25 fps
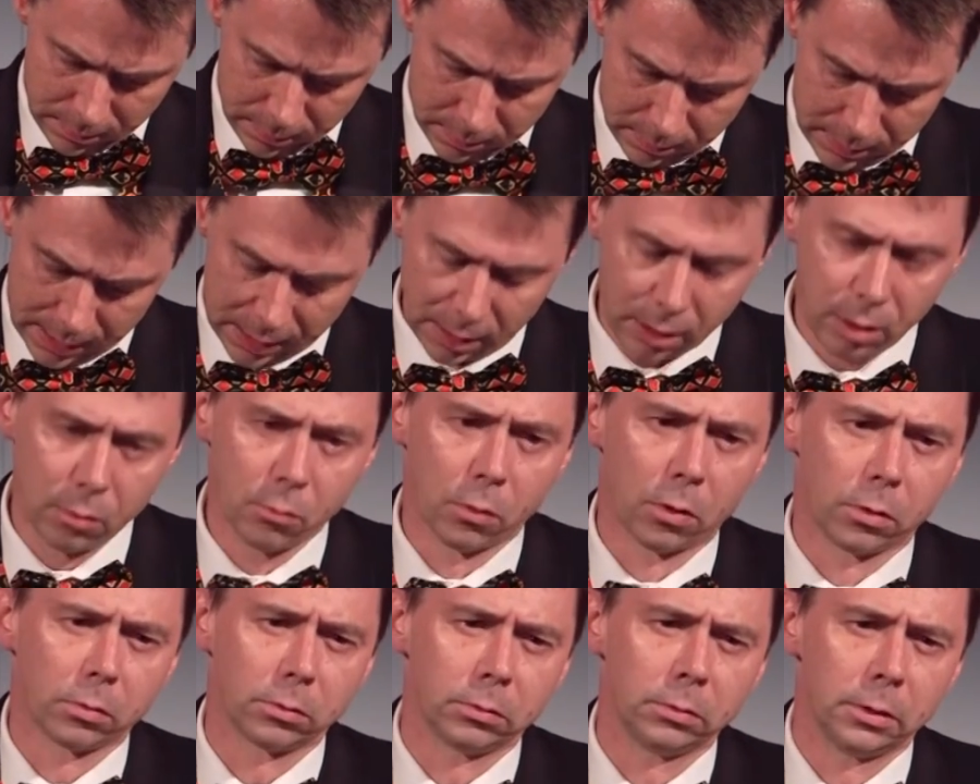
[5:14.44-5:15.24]
Thank
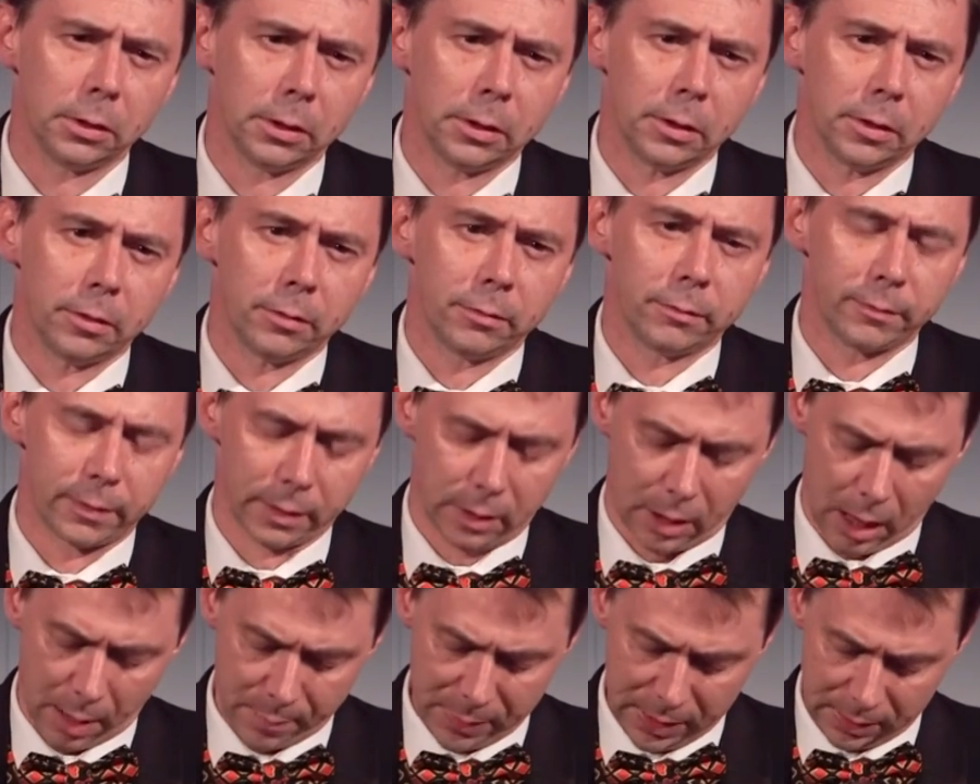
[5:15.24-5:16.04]
you all for
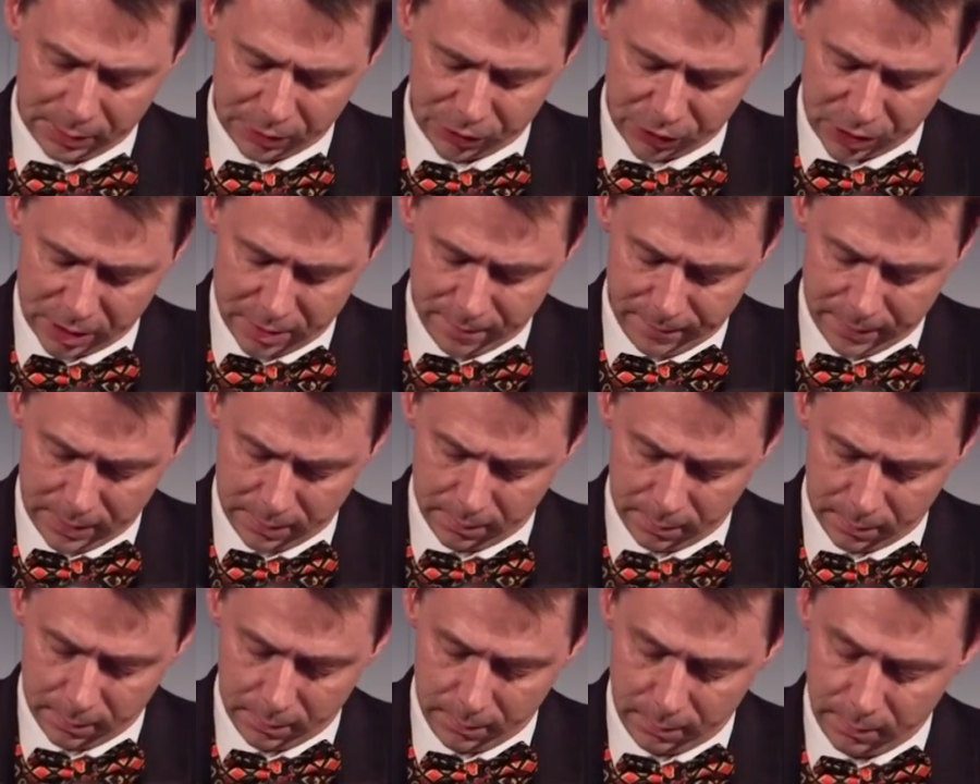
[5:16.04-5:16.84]
coming this
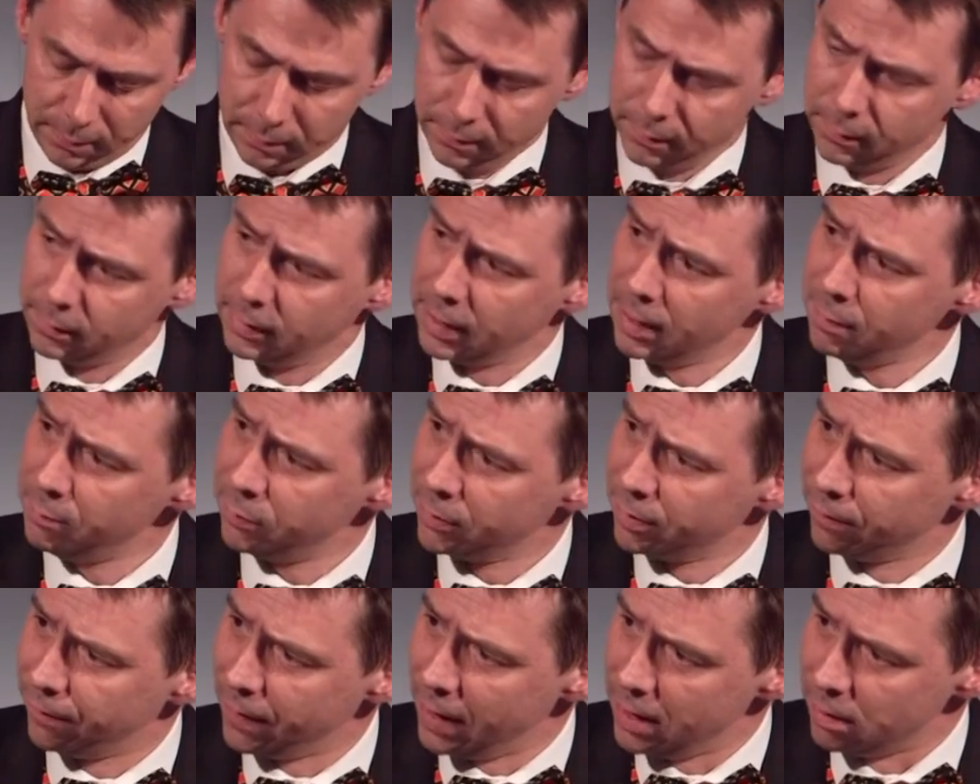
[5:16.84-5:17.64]
evening.
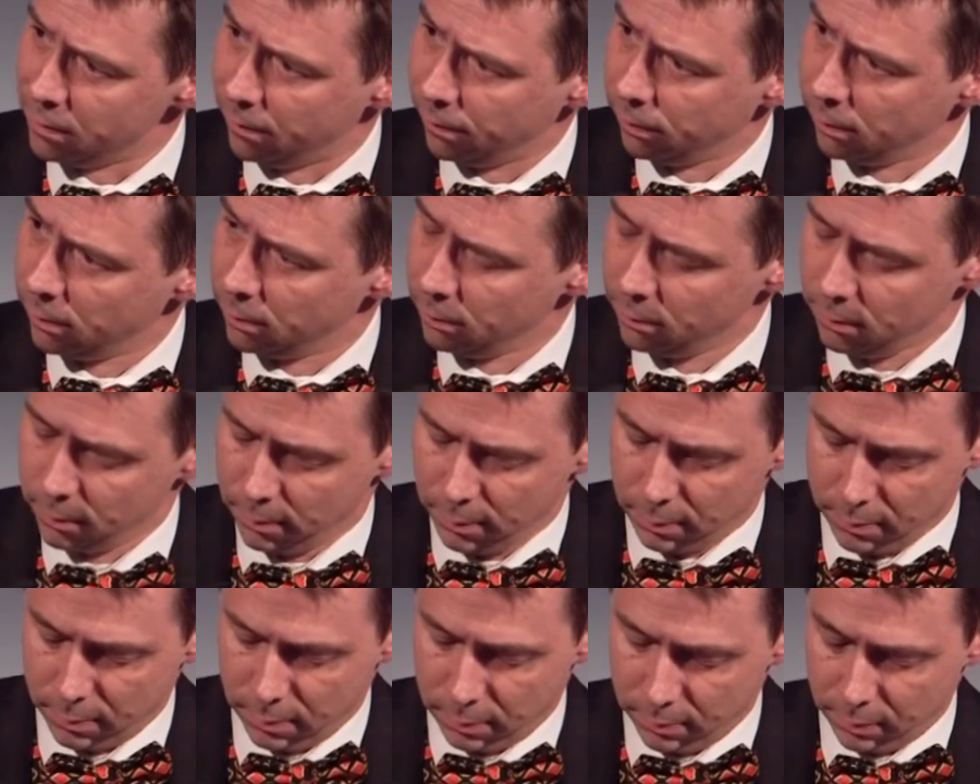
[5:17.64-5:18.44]
Keep the faith,
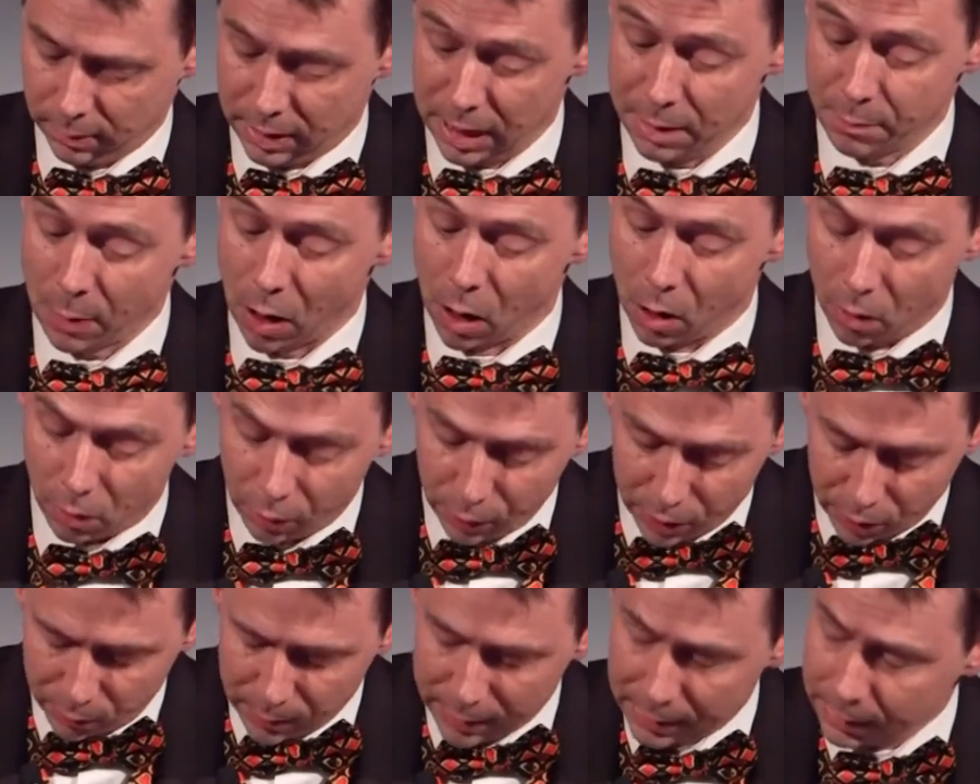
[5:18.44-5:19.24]
keep
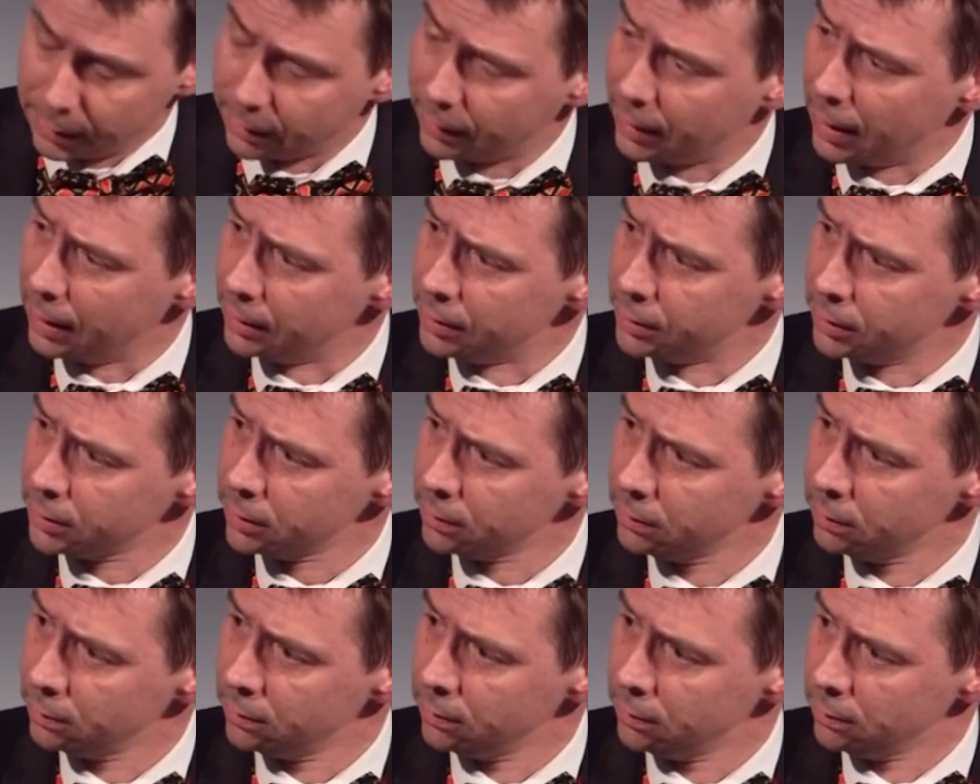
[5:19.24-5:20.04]
arguing the
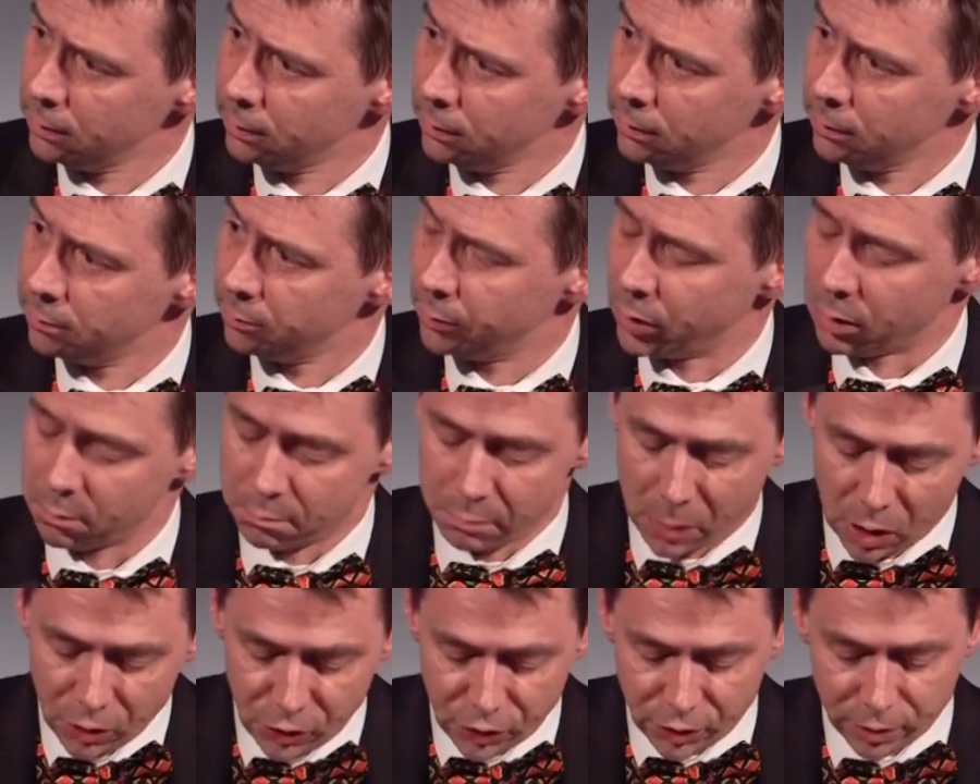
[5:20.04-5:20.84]
case, but
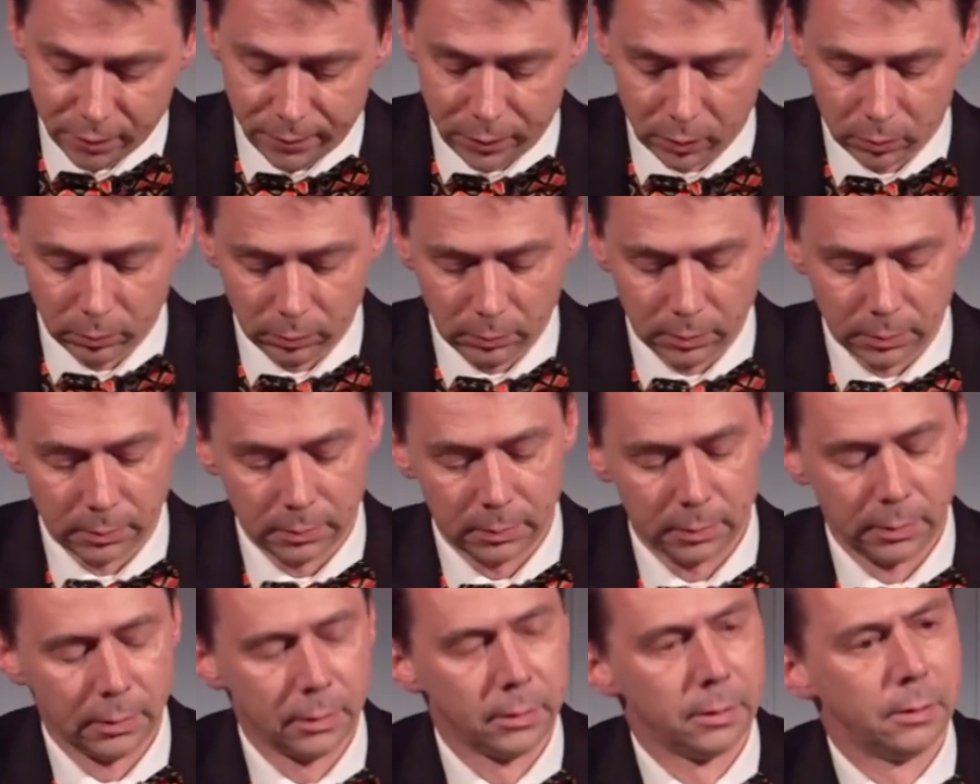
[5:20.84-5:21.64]
most of all,
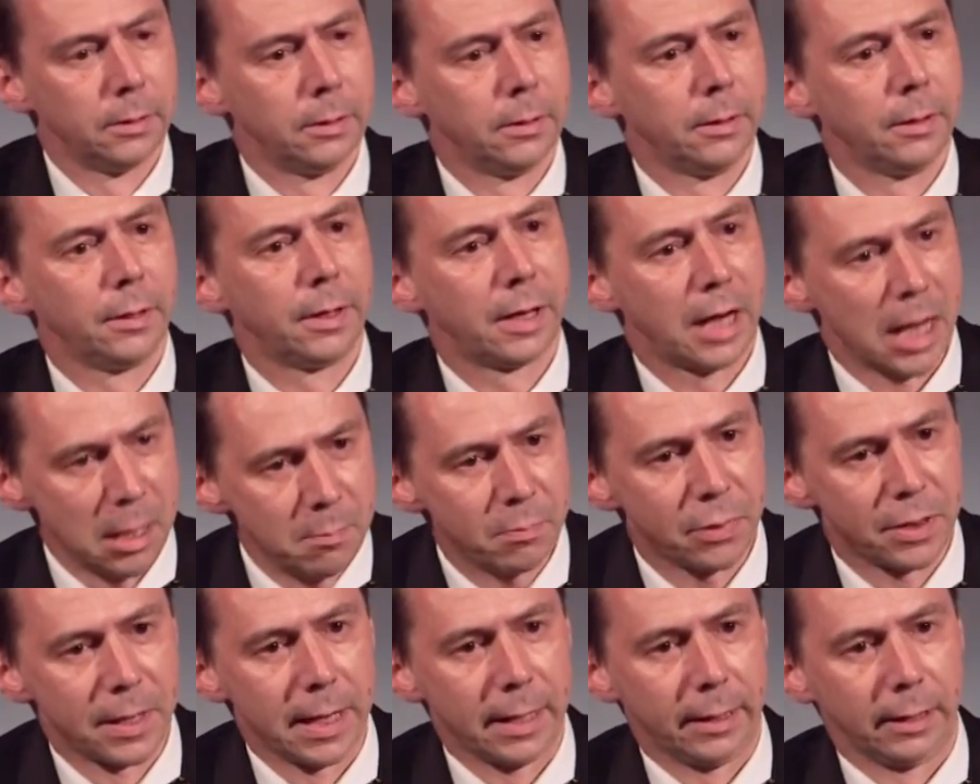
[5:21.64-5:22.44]

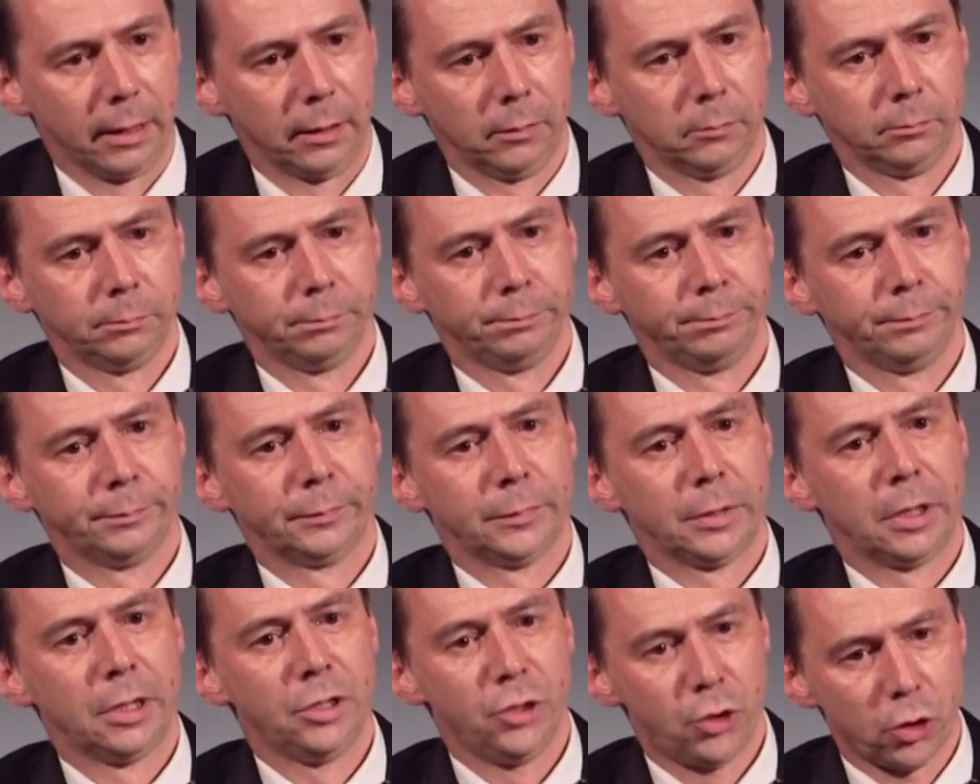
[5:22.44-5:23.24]
keep thinking.
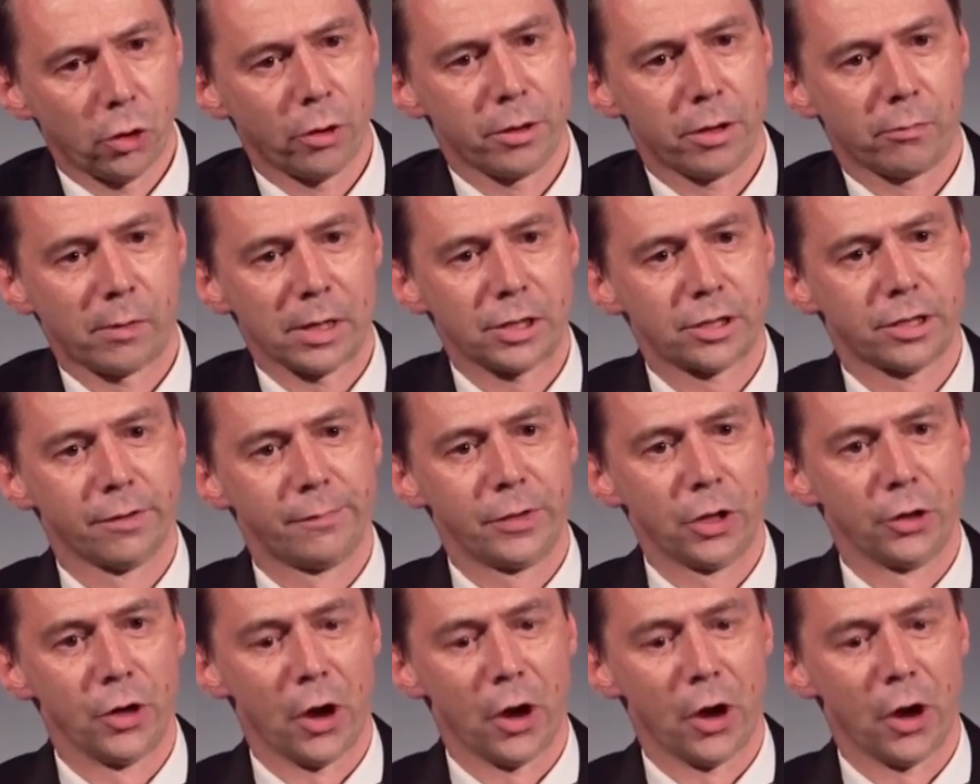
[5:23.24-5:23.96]
Enjoy the rest of your